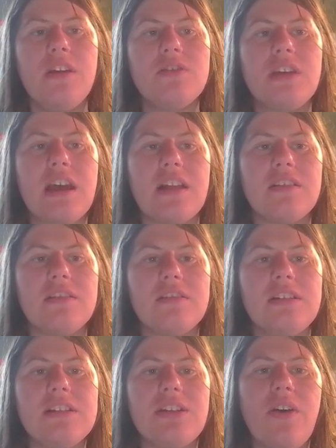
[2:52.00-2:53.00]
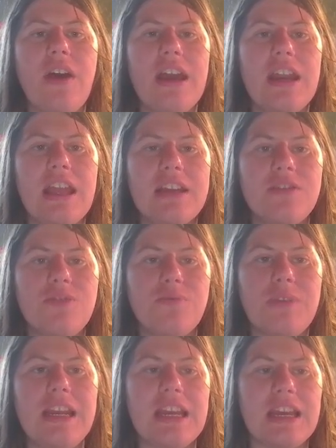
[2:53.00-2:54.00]
So yeah, let's go ahead and get to
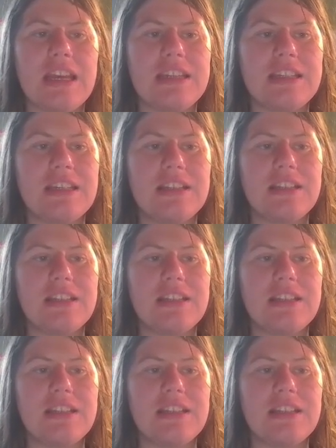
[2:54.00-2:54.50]
reading it.